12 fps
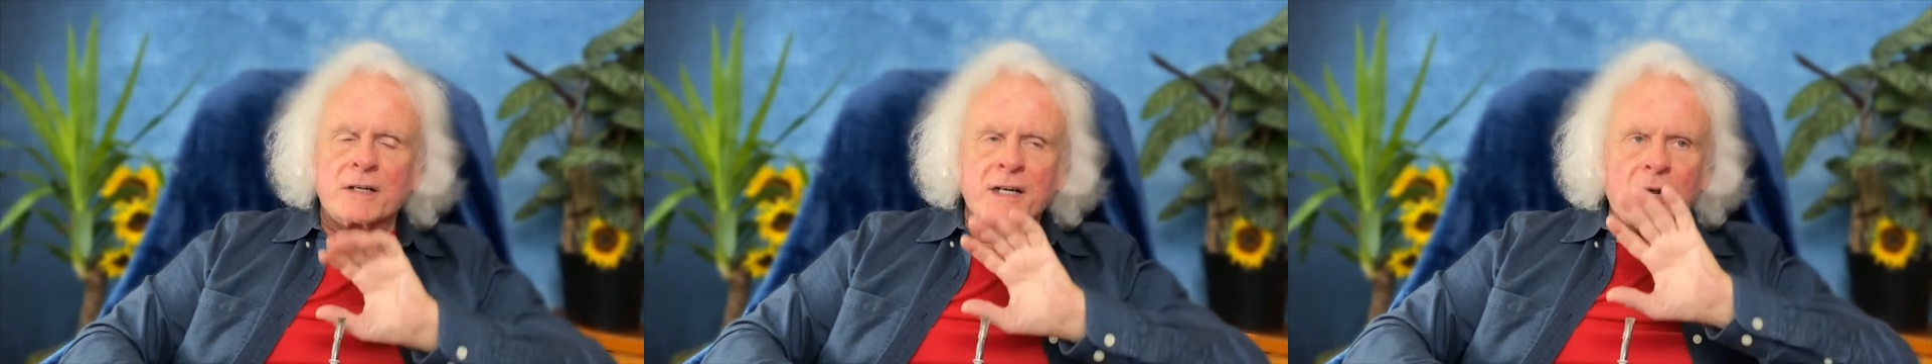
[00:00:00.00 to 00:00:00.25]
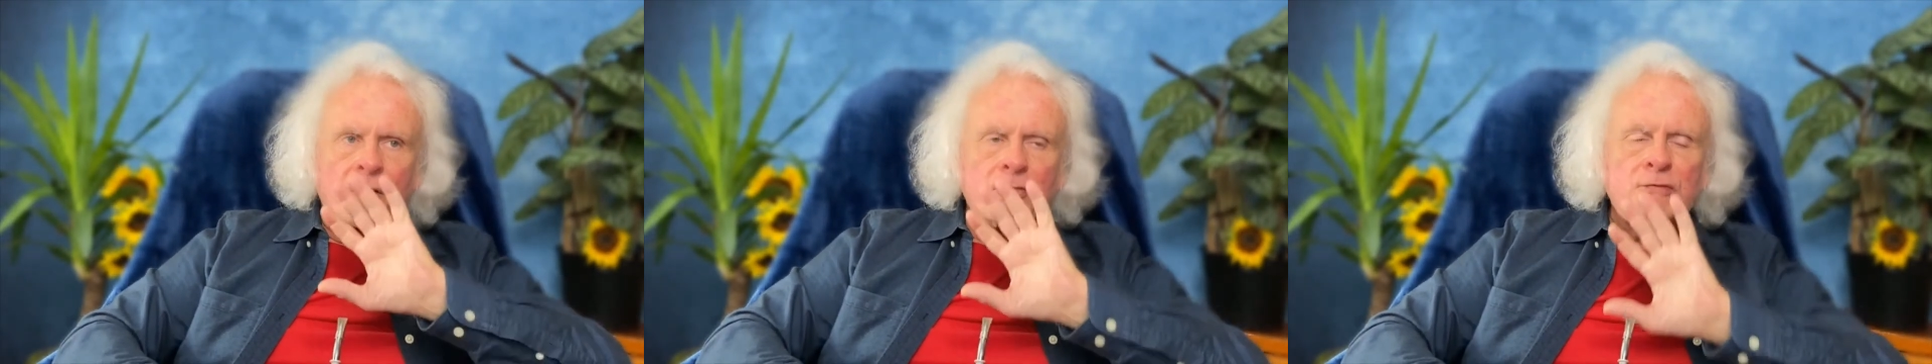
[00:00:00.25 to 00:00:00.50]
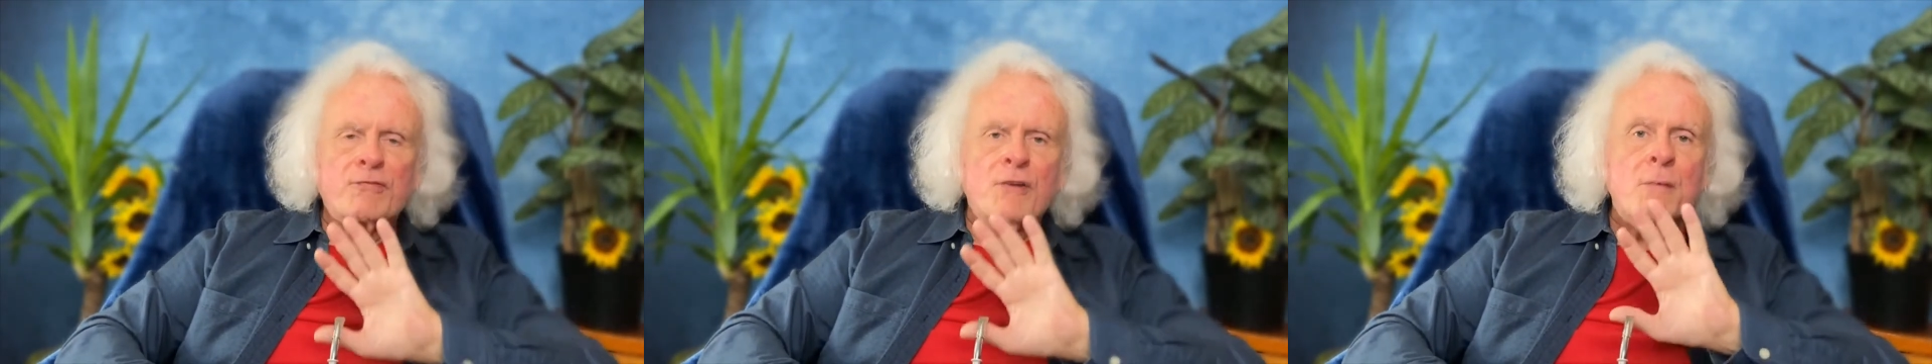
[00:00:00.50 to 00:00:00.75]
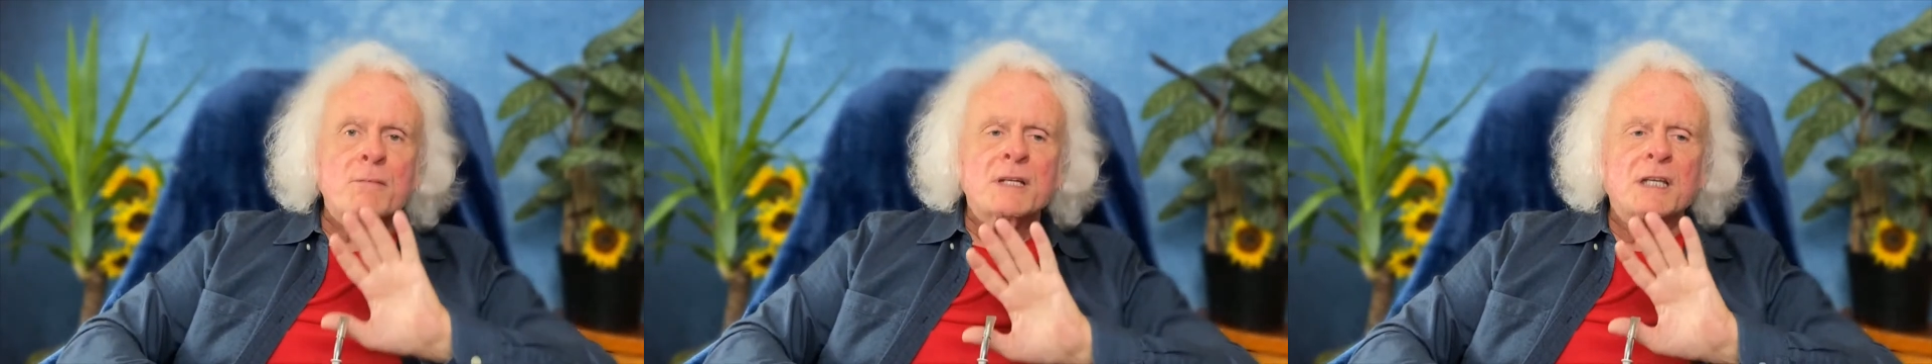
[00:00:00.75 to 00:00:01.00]
Now,
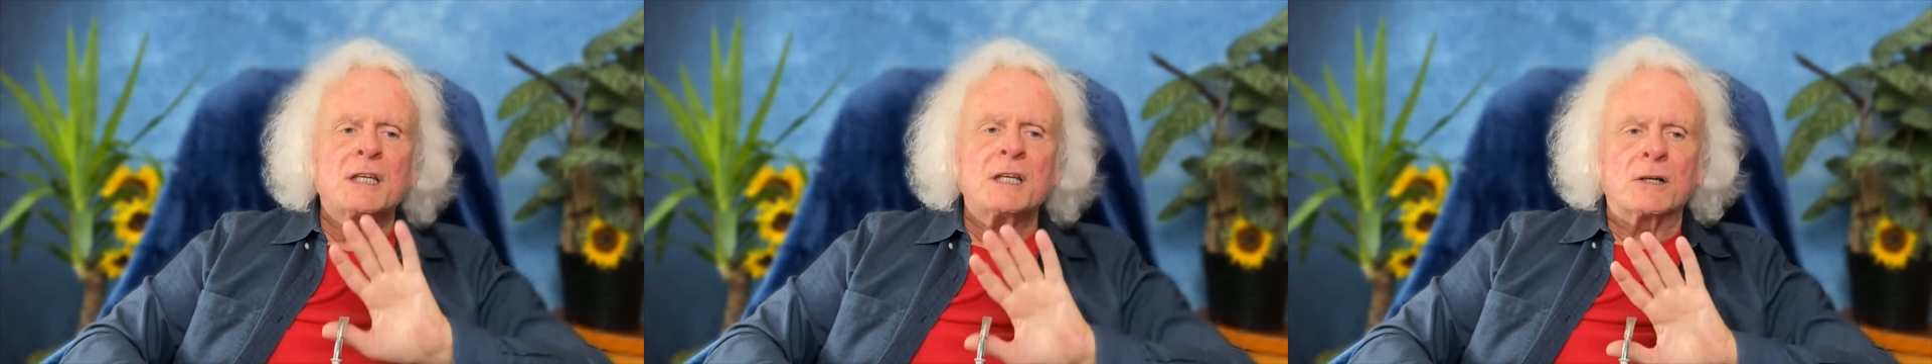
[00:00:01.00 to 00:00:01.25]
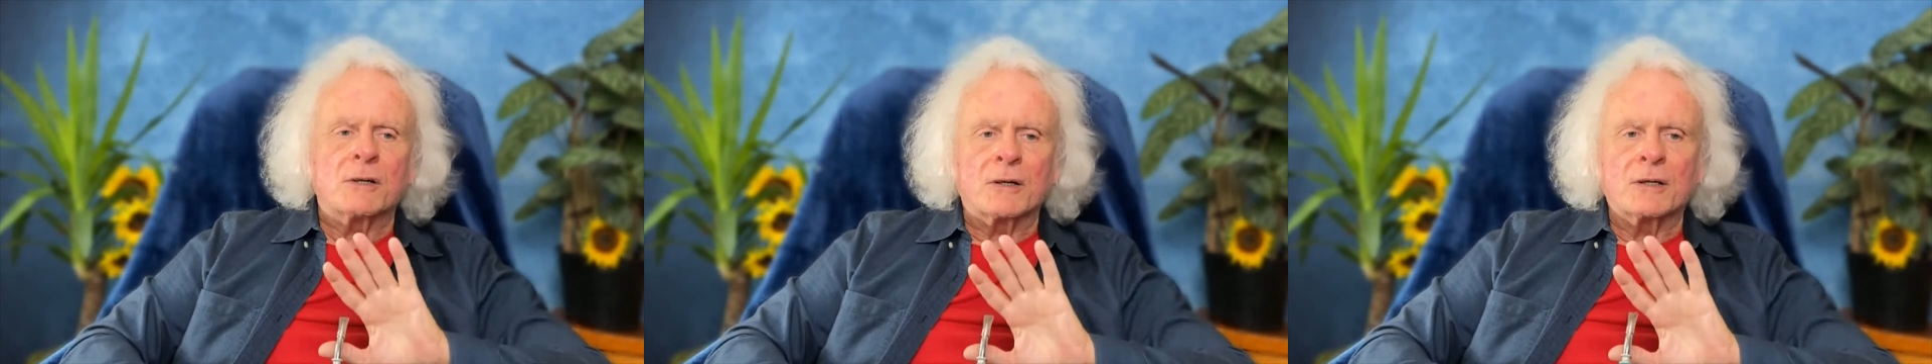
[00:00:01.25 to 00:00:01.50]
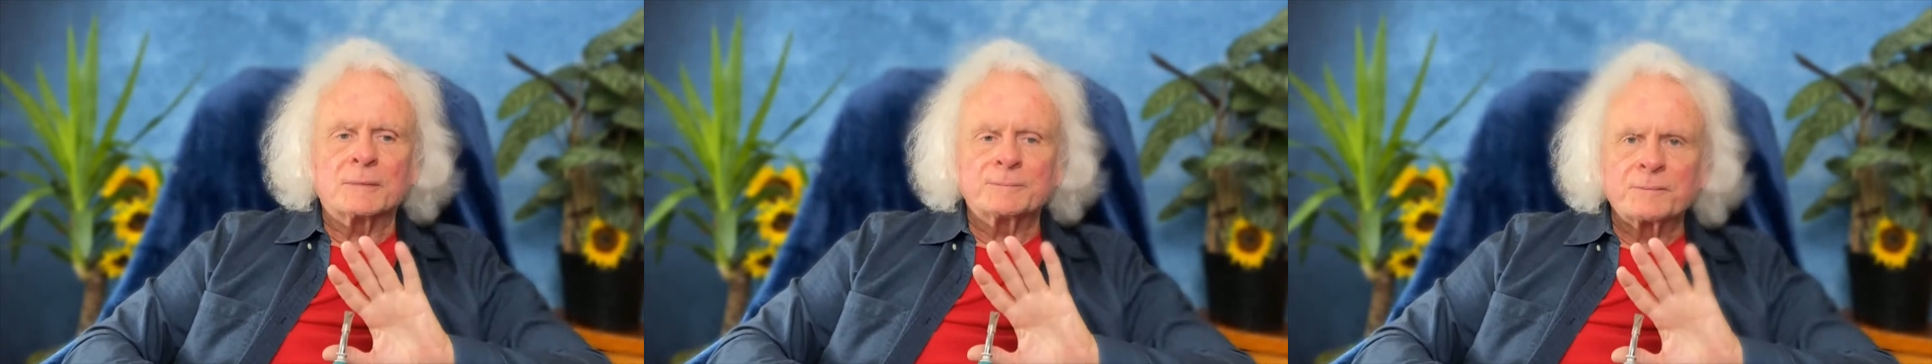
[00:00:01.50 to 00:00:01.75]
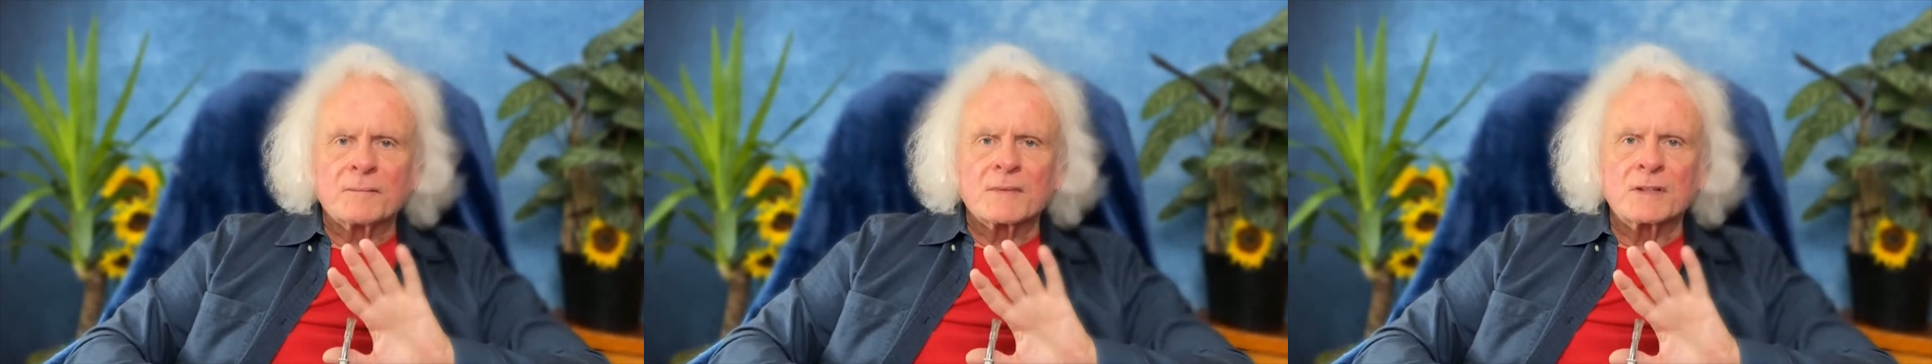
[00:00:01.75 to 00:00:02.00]
from here,
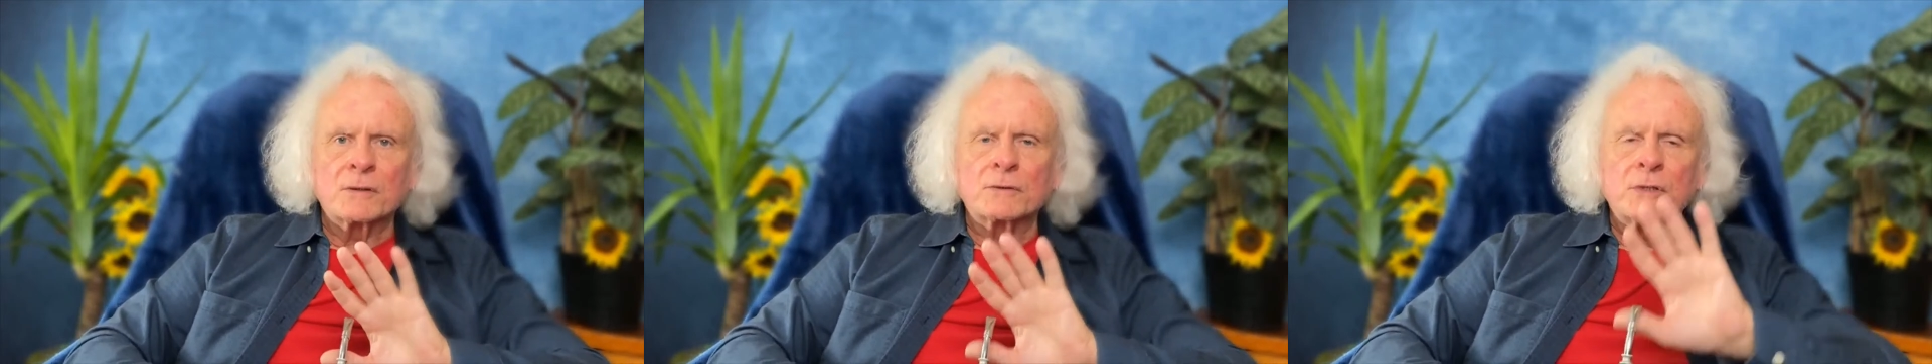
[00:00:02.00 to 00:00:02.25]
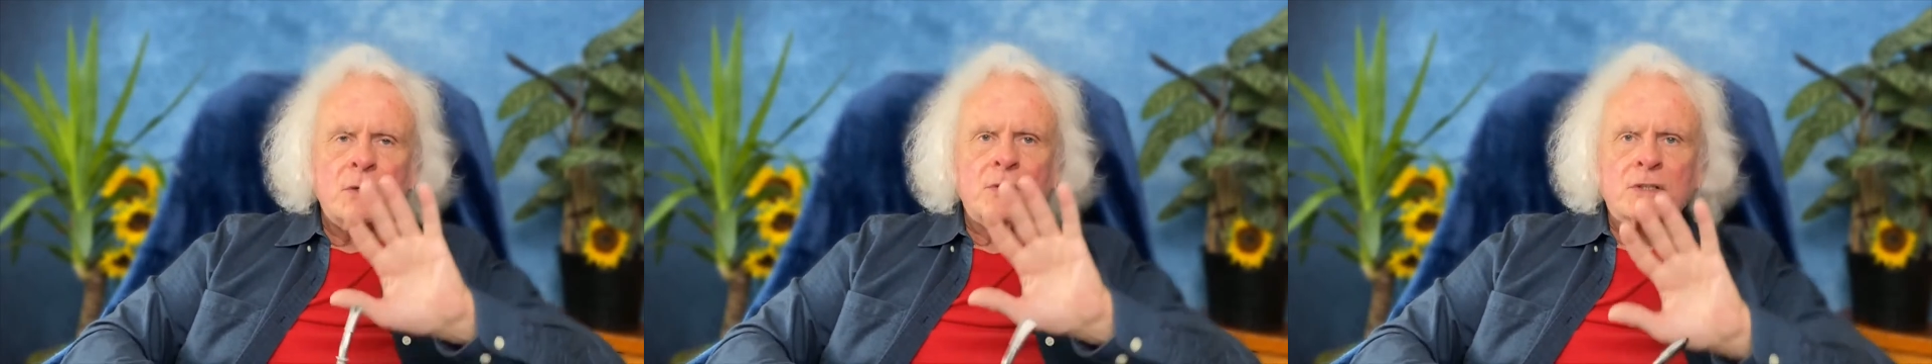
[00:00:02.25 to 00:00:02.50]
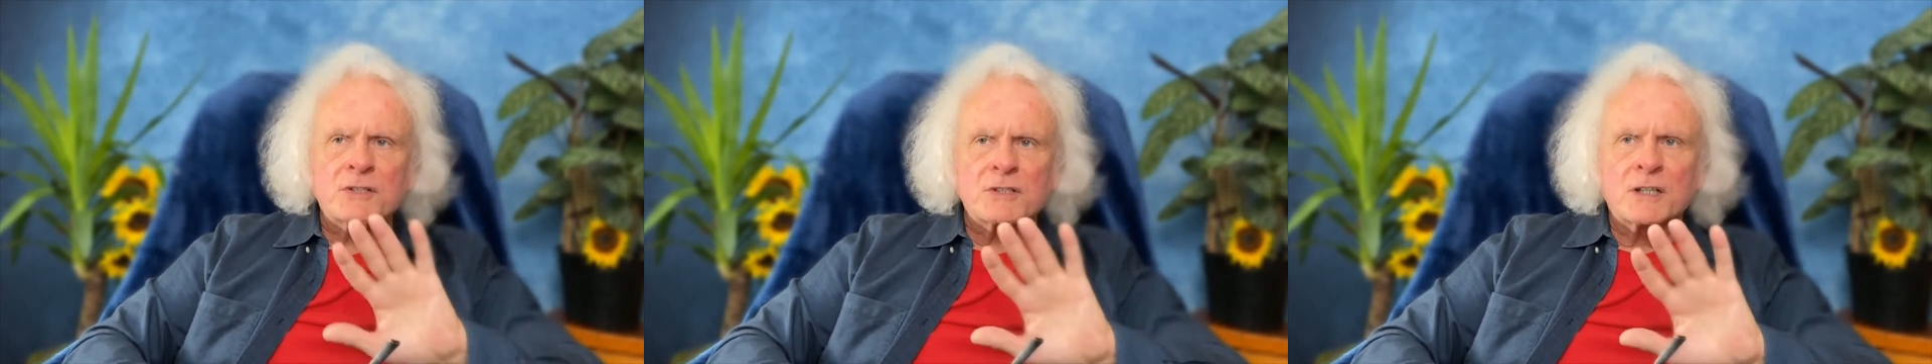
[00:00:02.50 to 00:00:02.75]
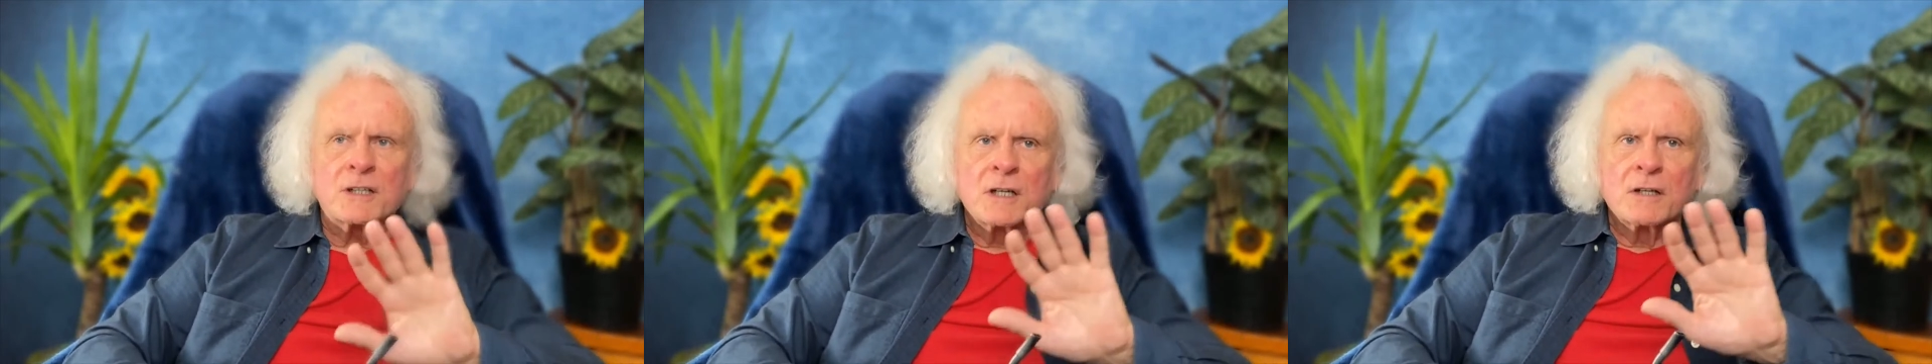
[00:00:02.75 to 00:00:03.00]
you'll notice
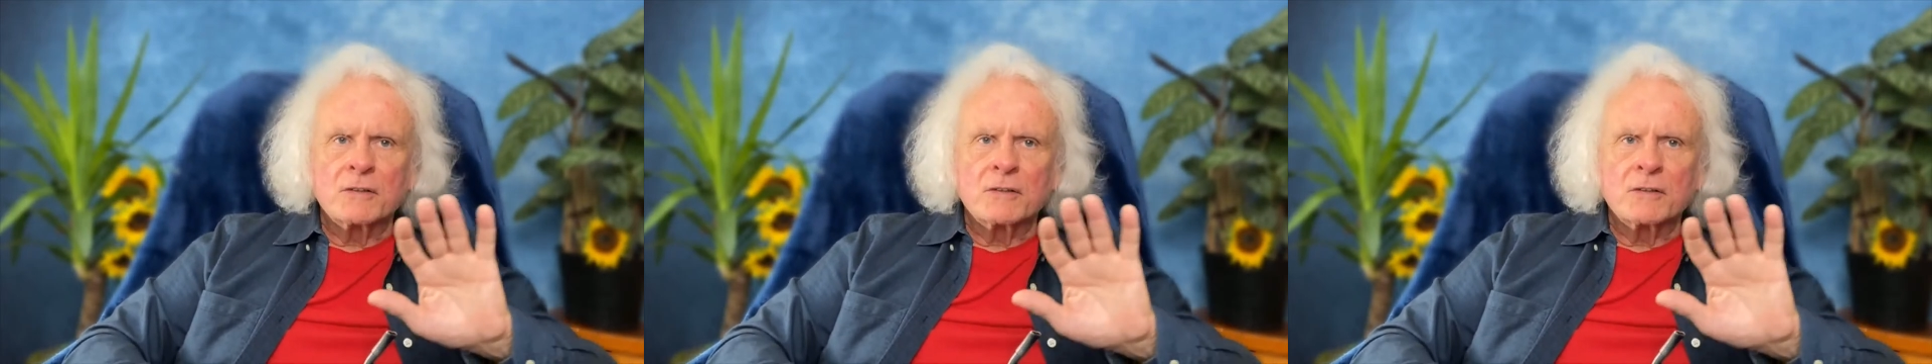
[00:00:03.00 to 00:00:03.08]
that